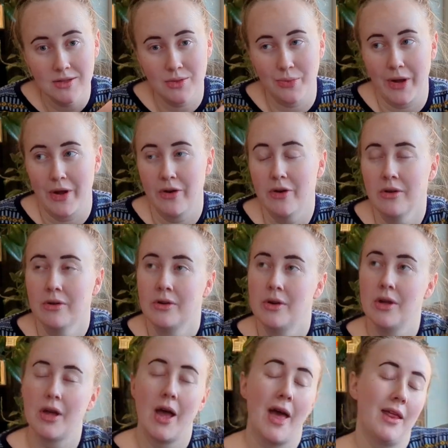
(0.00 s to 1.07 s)
sweater,
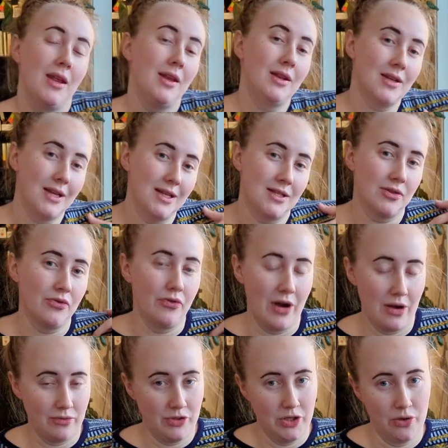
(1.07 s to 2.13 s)
and it is a
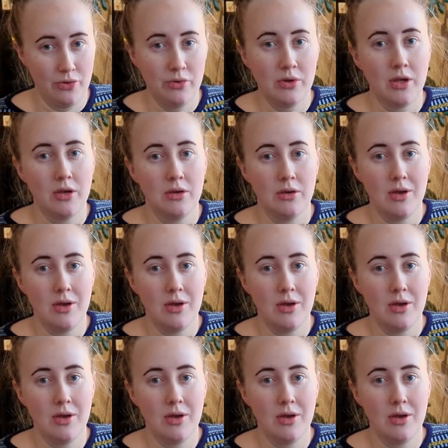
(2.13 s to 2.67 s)
round yoke,